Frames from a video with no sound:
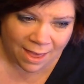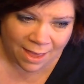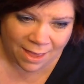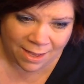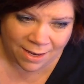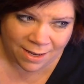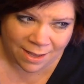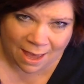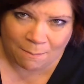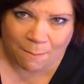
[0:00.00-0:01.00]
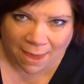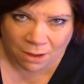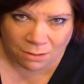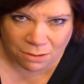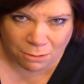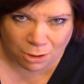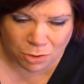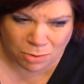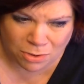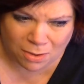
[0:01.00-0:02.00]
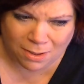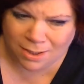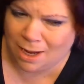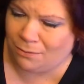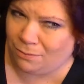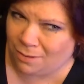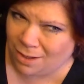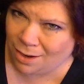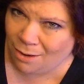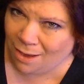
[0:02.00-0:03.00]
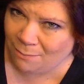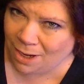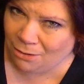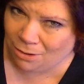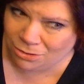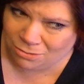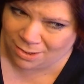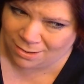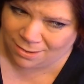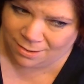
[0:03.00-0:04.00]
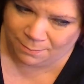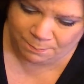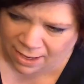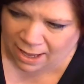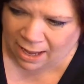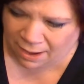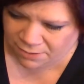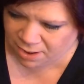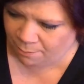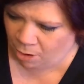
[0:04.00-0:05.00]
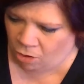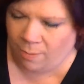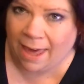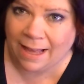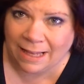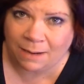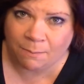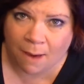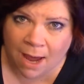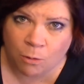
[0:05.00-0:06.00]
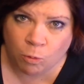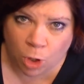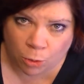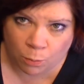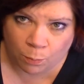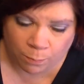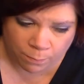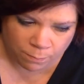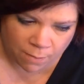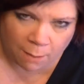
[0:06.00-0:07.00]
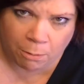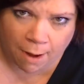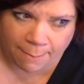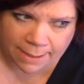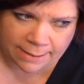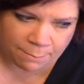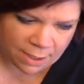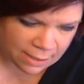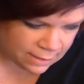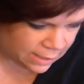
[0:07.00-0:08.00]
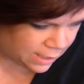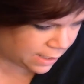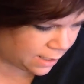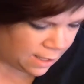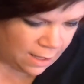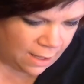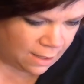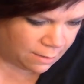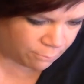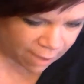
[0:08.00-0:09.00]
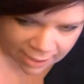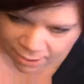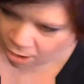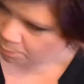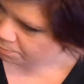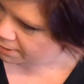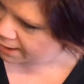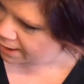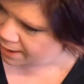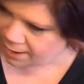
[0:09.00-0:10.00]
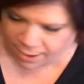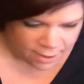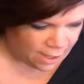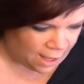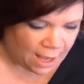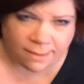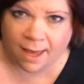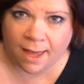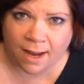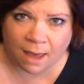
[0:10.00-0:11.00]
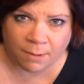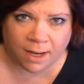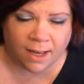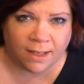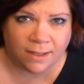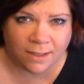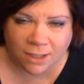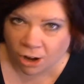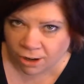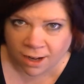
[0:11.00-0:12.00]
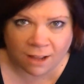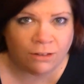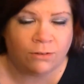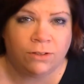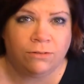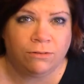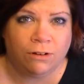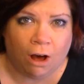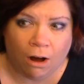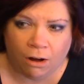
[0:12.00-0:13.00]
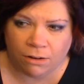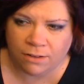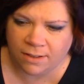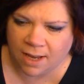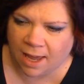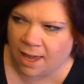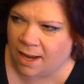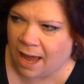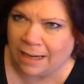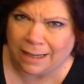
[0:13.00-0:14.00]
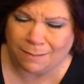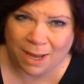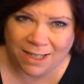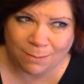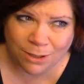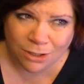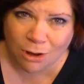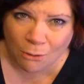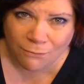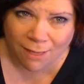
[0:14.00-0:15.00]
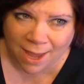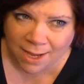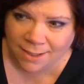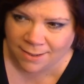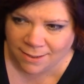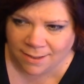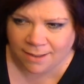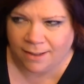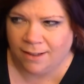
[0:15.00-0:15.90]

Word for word: And I may go to the grocery store because I really don't have many groceries. And I have to come home and clean my room. I promise. I'm going to clean it, make it all pretty, and then I'm going to get started on those cards. And I need to make some snowflakes.